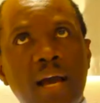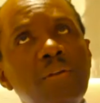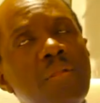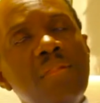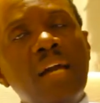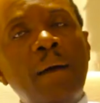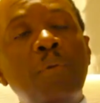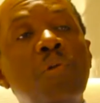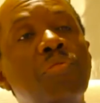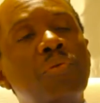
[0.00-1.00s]
I don't think I'm
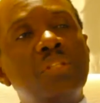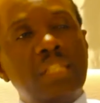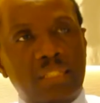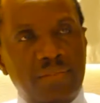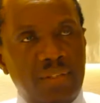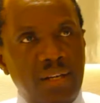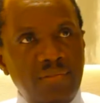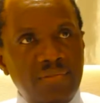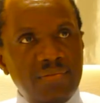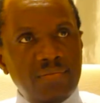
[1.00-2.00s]
authoritative
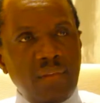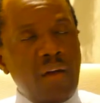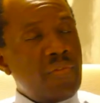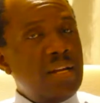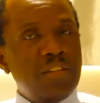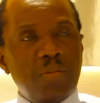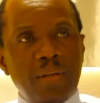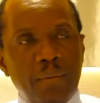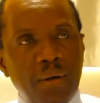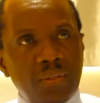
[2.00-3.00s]
enough. I've read a little
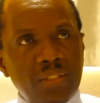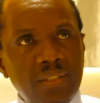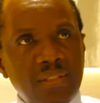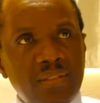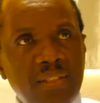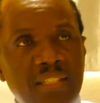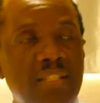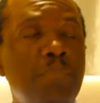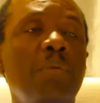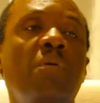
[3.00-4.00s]
bit about it.
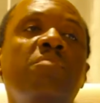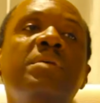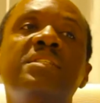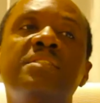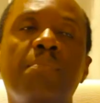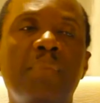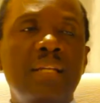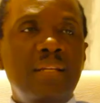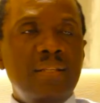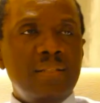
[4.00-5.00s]
Some people have made some
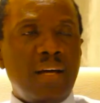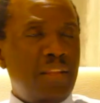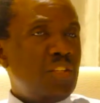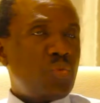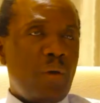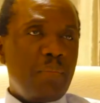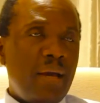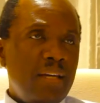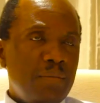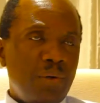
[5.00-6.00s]
money in it and they swear by
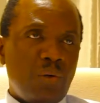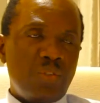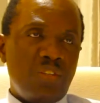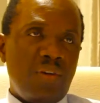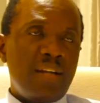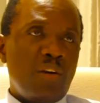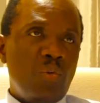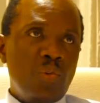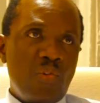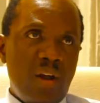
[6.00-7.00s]
it because they've had a
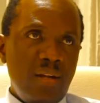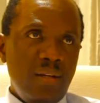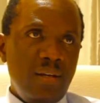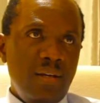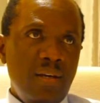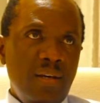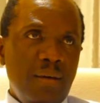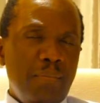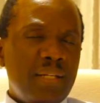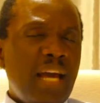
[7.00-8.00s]
good run.
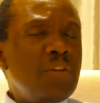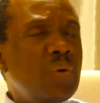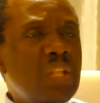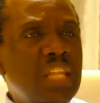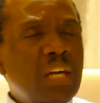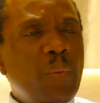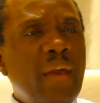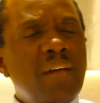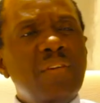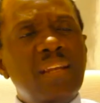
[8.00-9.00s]
But I don't think we
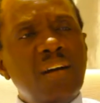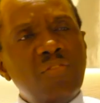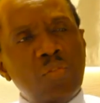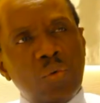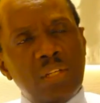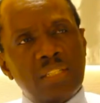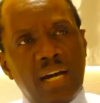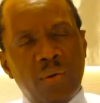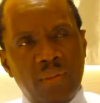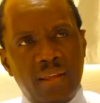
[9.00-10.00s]
have enough knowledge
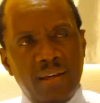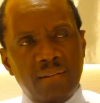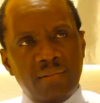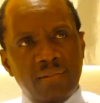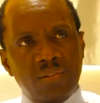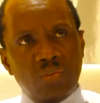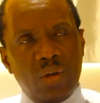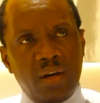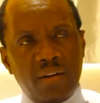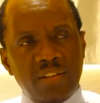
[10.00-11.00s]
out there to
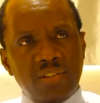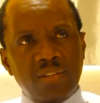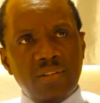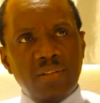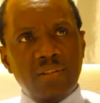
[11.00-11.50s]
encourage